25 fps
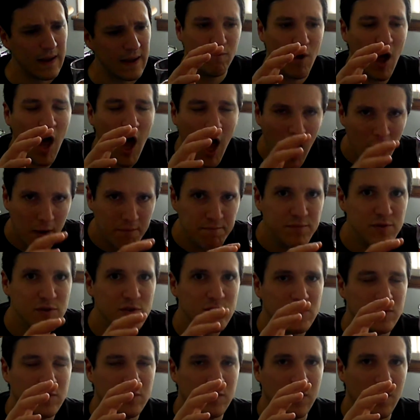
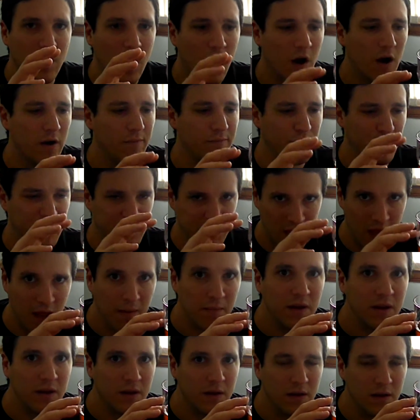Hops are
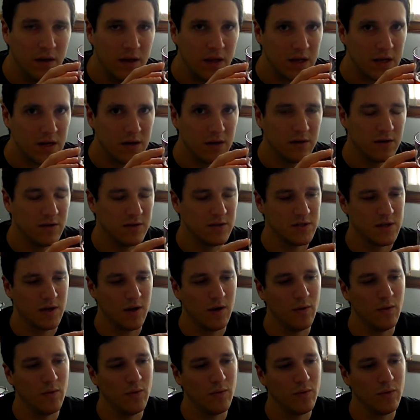predominant here,
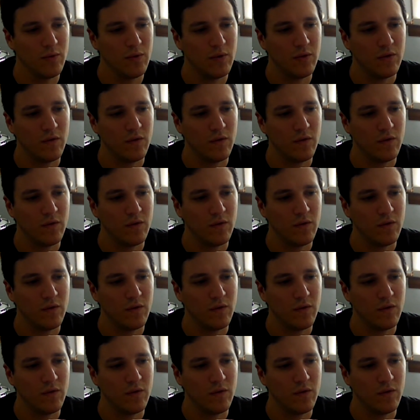so